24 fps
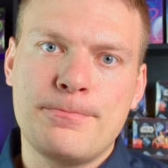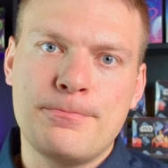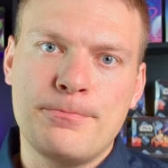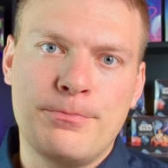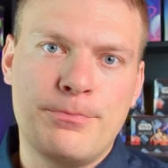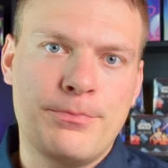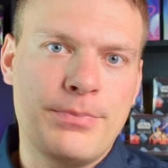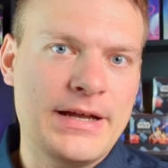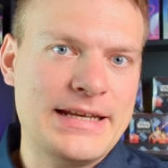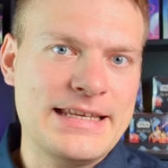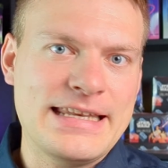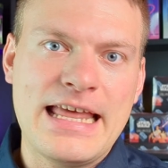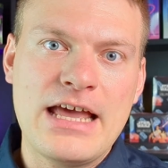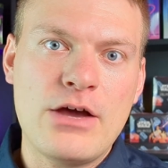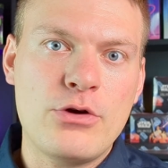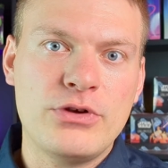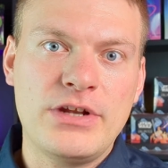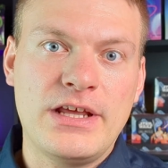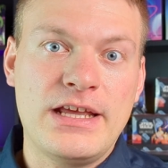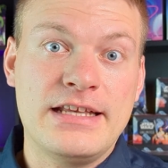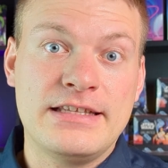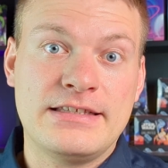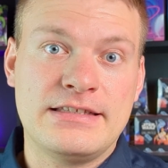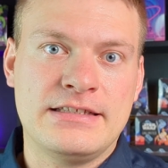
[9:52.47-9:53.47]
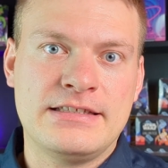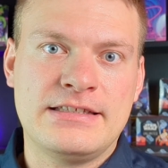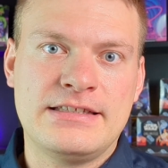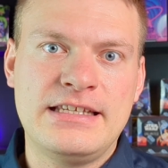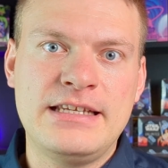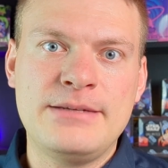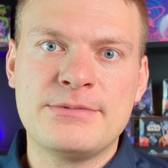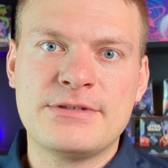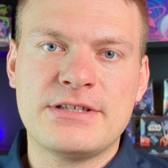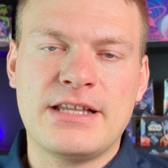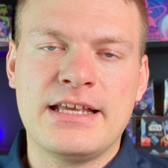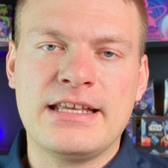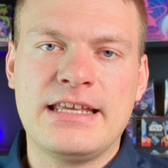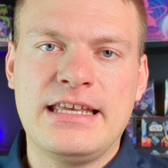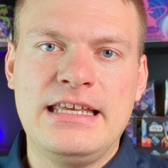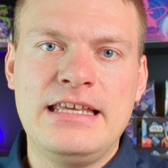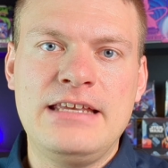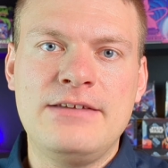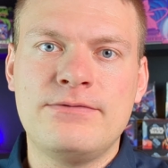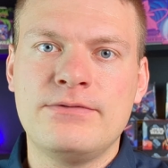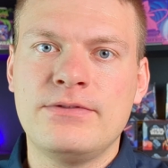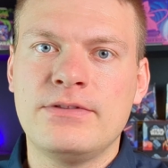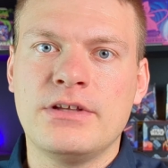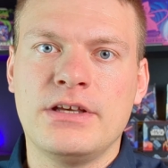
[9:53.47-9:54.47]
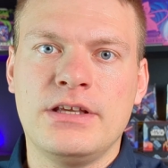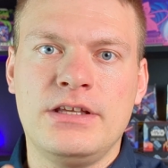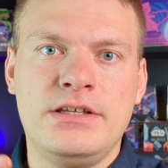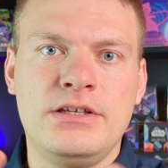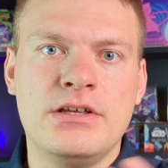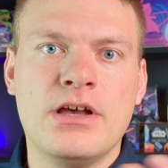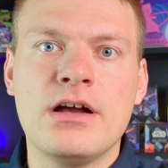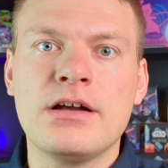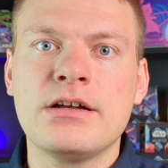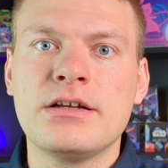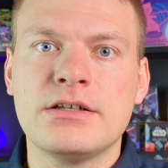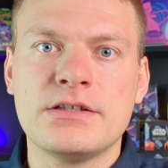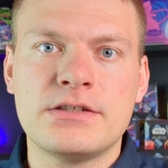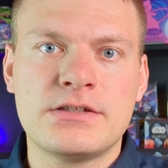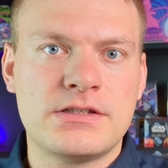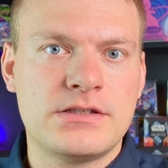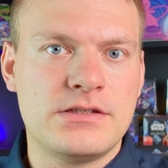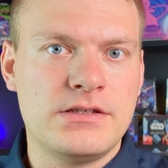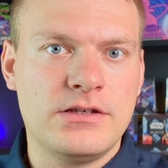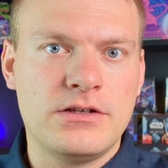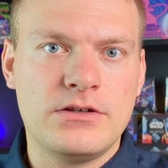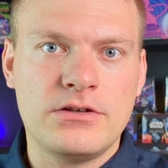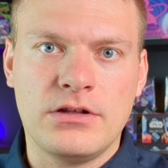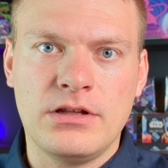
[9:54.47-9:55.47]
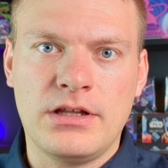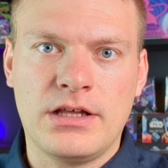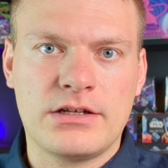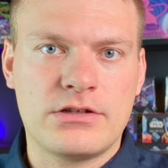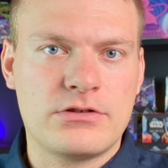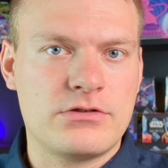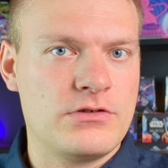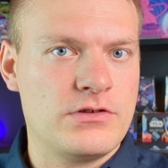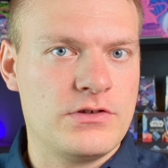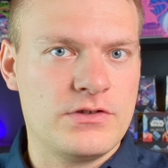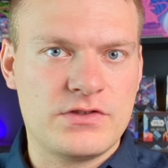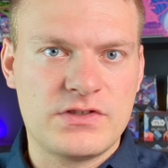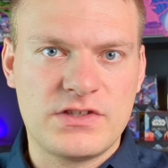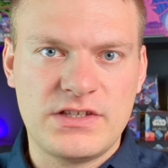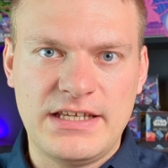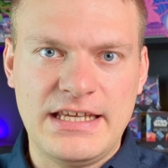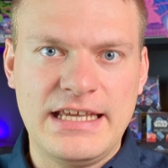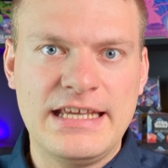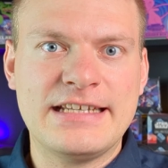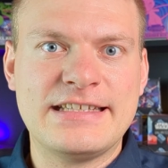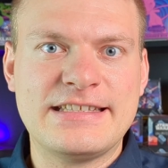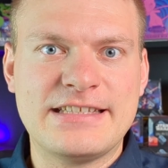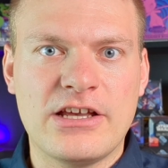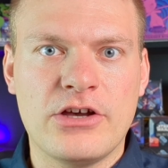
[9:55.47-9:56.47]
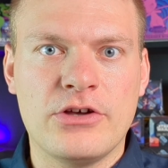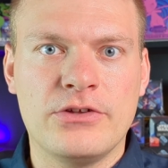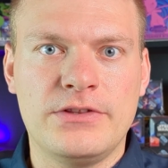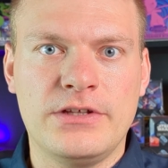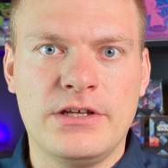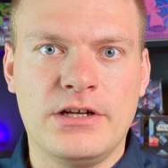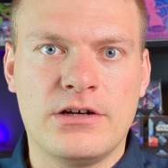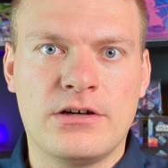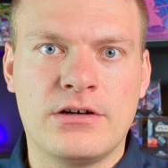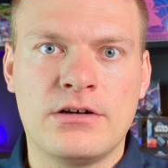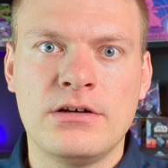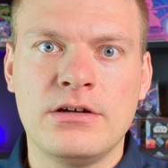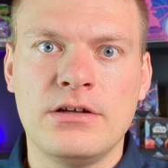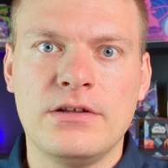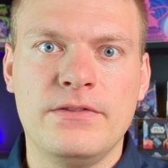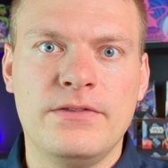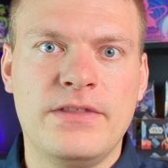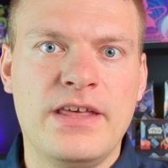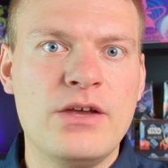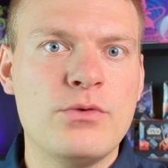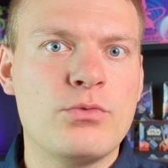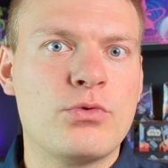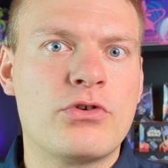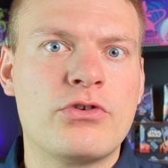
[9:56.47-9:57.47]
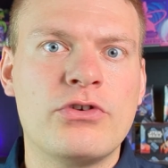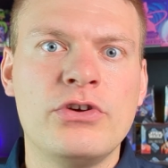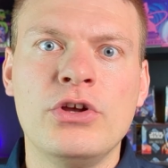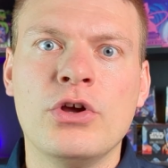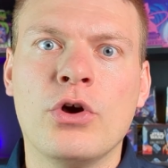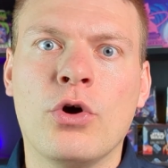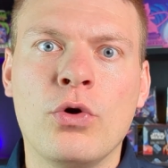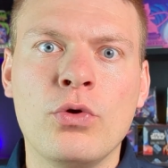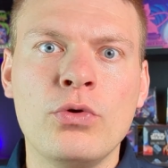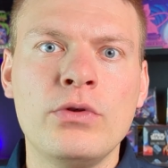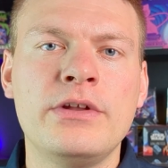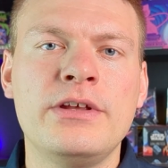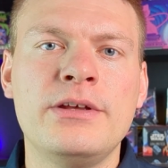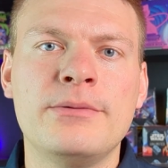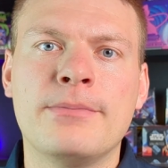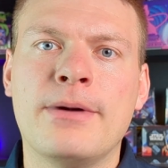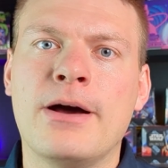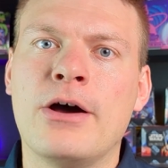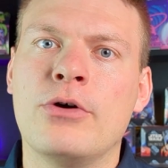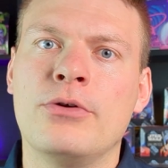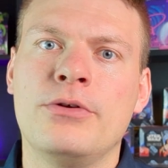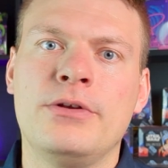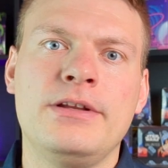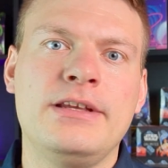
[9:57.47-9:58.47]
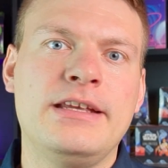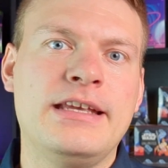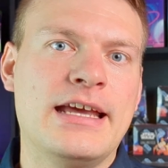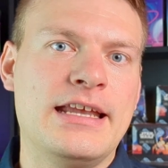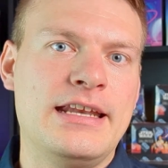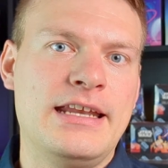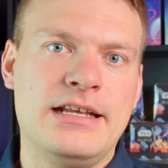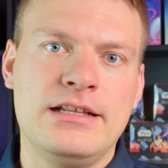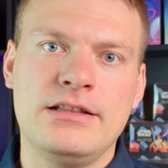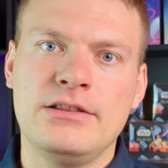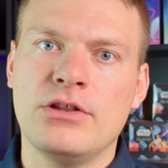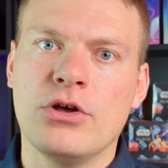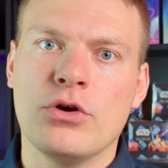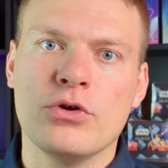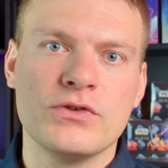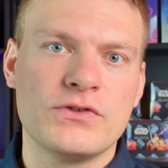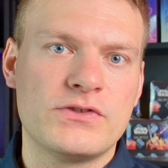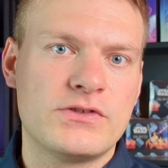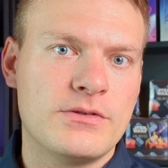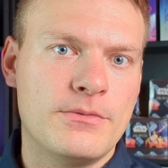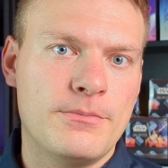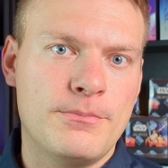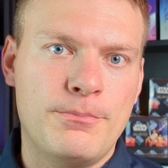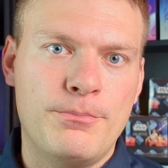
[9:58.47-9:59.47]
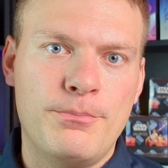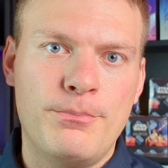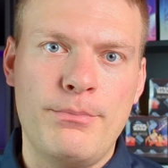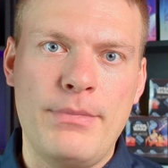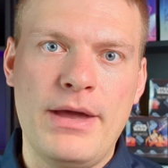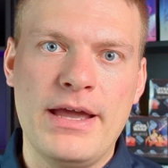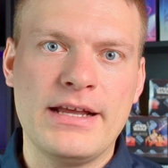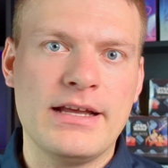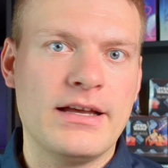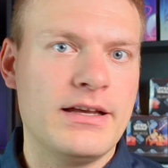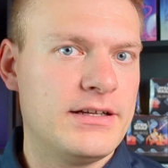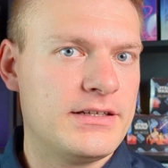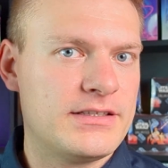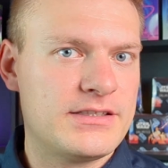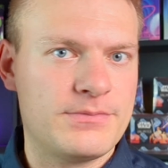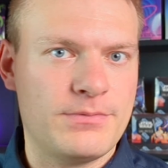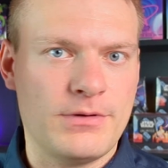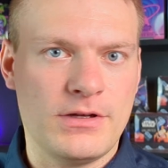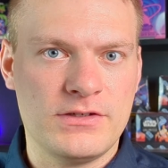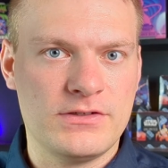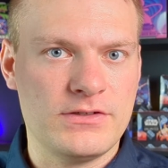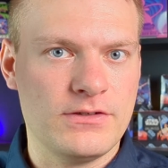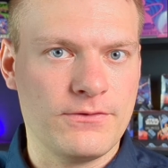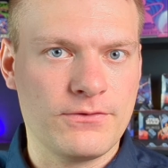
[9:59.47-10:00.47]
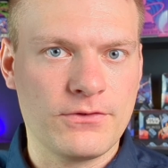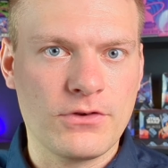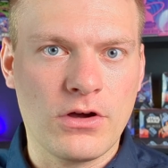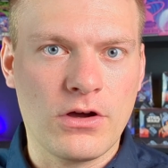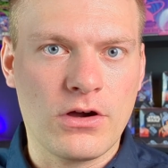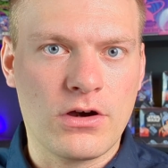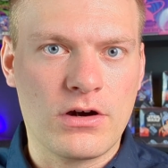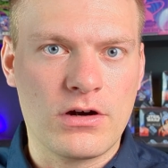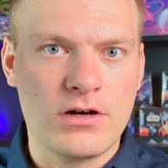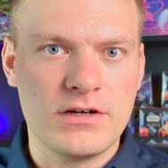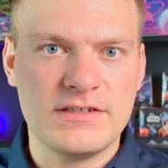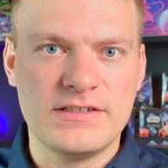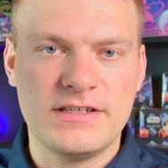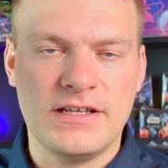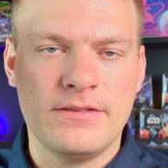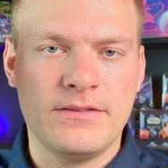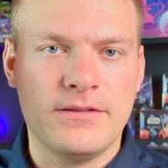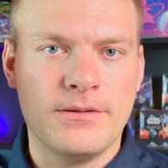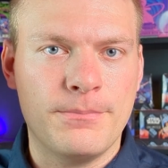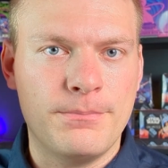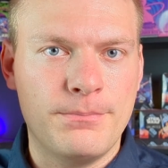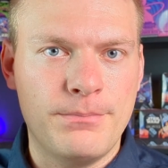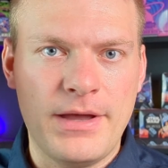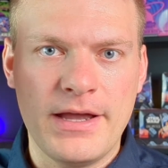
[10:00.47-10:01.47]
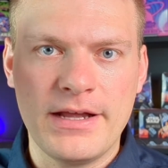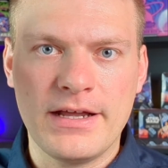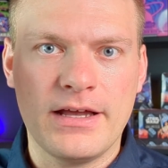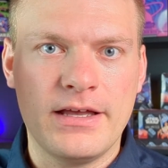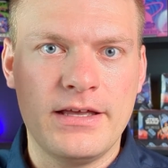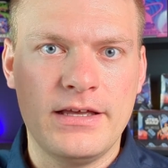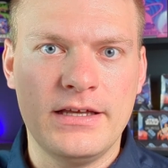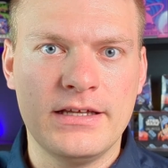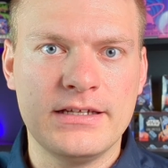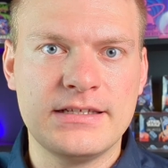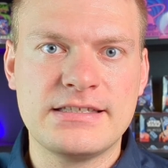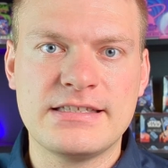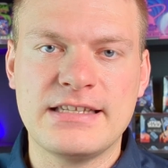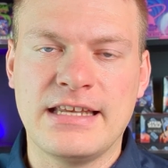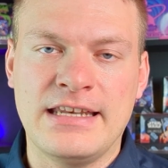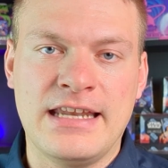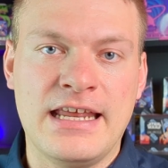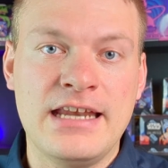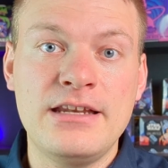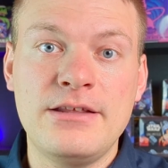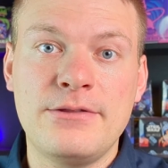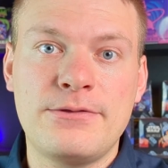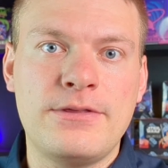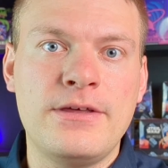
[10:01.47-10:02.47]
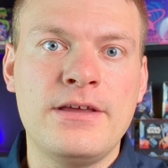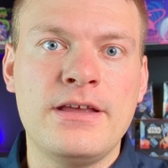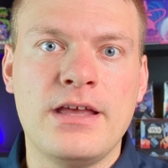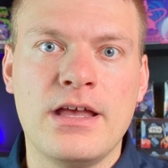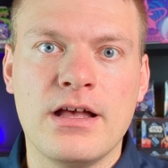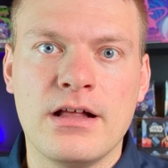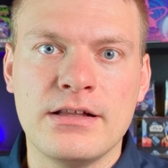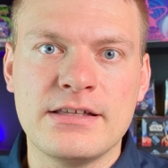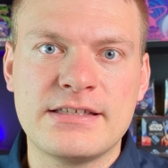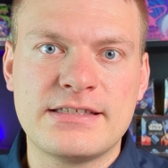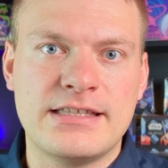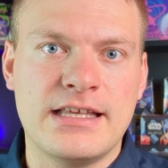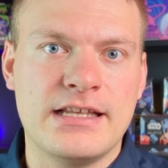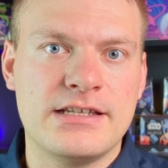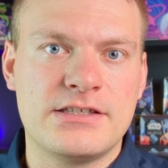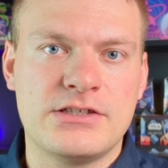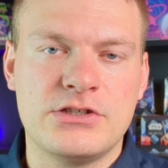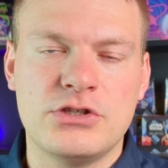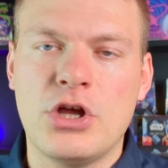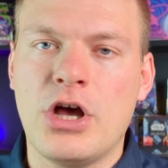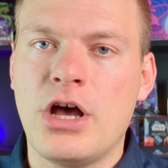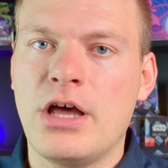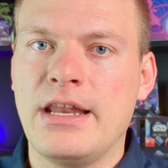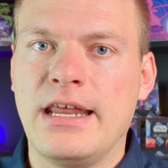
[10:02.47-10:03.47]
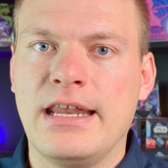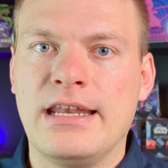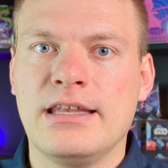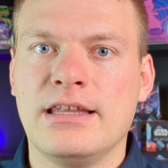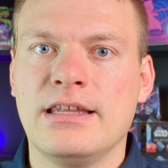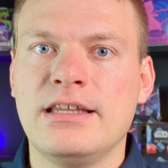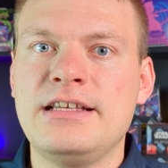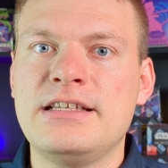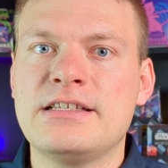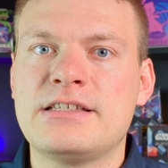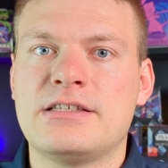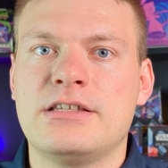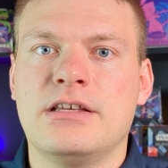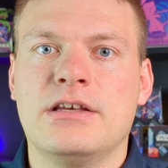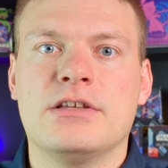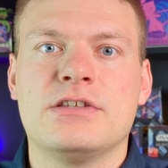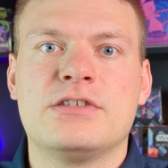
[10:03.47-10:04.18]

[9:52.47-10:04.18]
But nowadays, it seems like even the youngest collectors, kids out there, they worry only about getting those mega expensive cards and the mega hits, and anything else that's not at least a